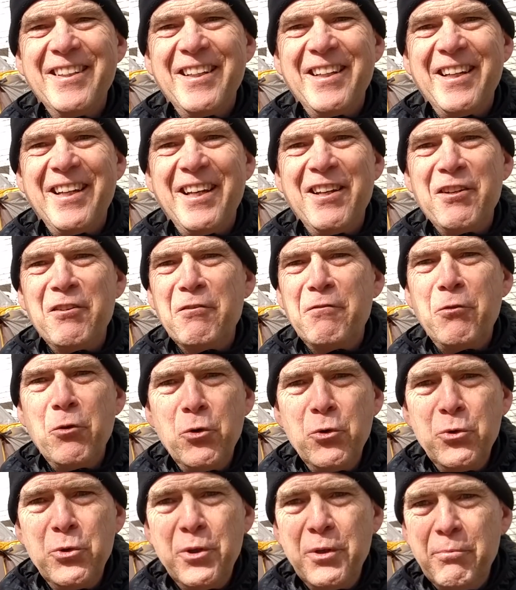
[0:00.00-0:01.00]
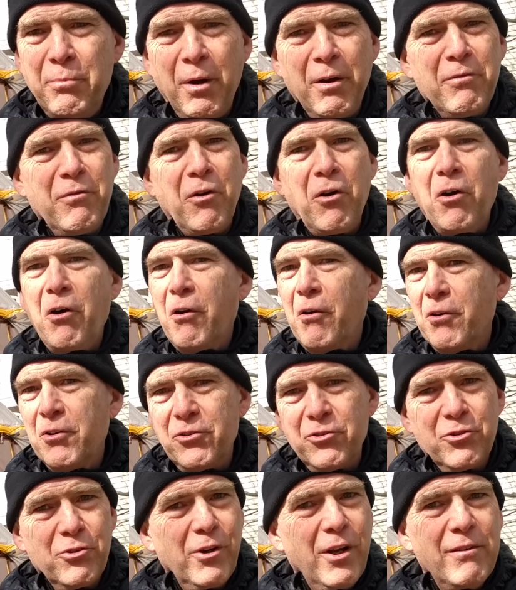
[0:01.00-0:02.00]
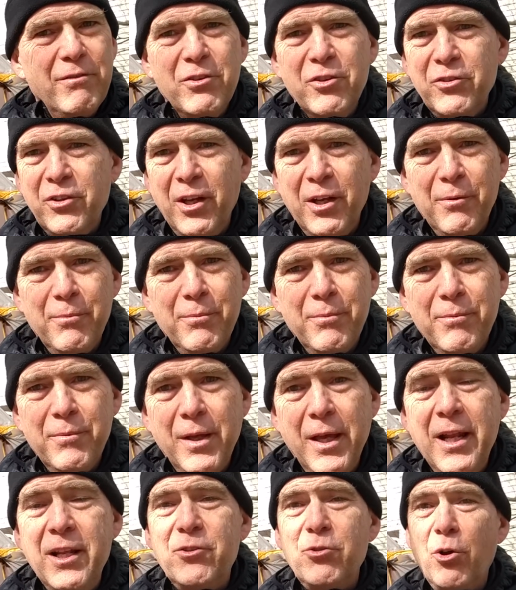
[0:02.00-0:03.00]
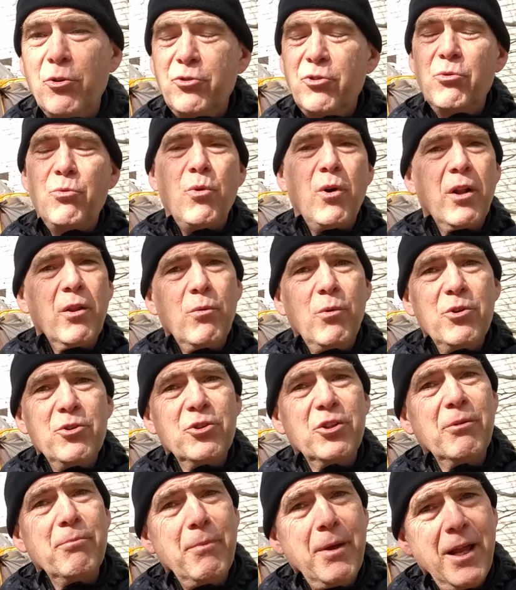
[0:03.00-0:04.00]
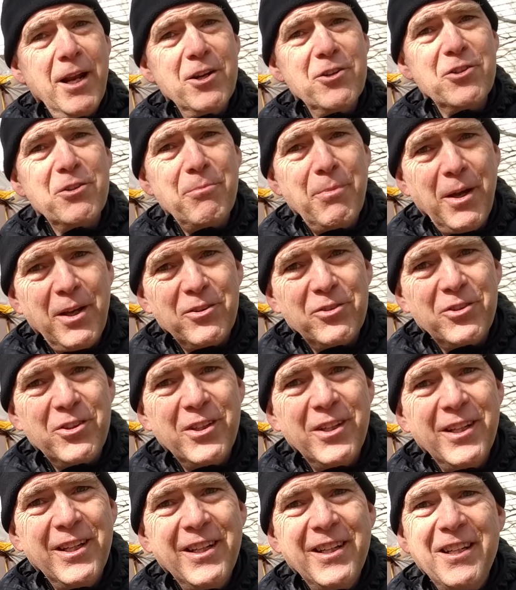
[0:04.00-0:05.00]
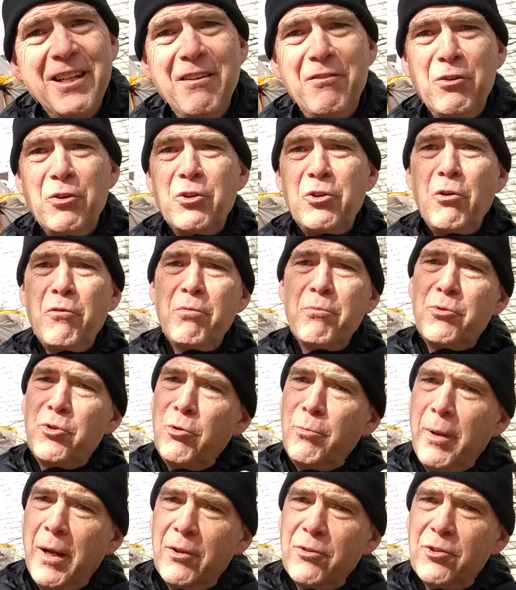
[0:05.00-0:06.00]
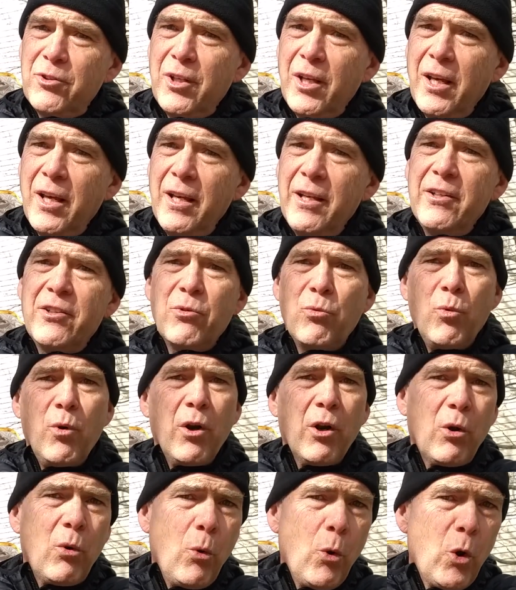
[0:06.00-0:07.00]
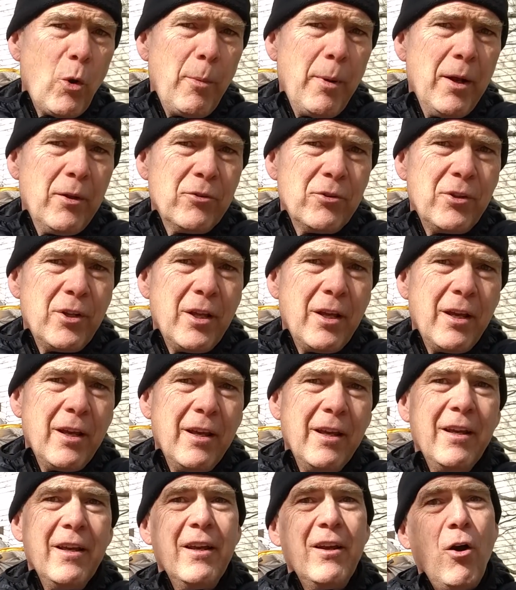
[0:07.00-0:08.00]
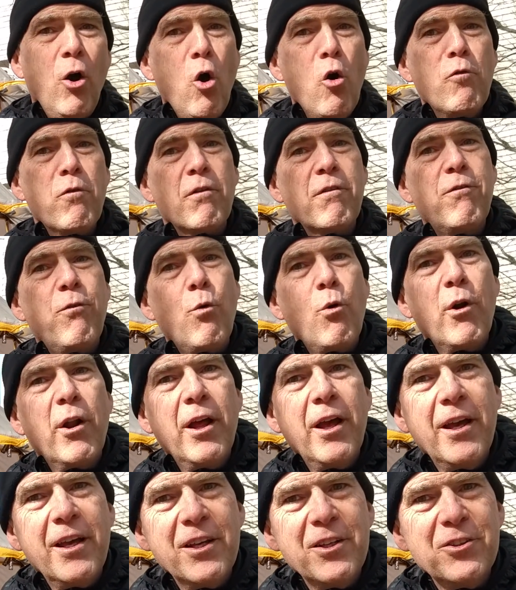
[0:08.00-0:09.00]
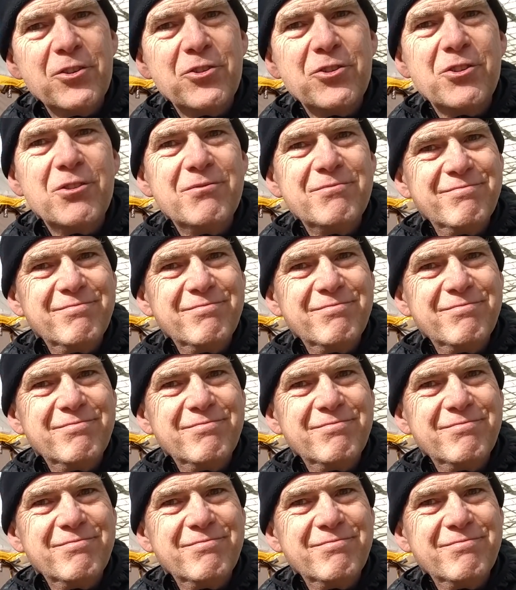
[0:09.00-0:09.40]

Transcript: And food, by far, is your heaviest item. And it's also one of the ones you can manage the best. If you can go from 2 pounds a day to 1.25 pounds a day over 4 days,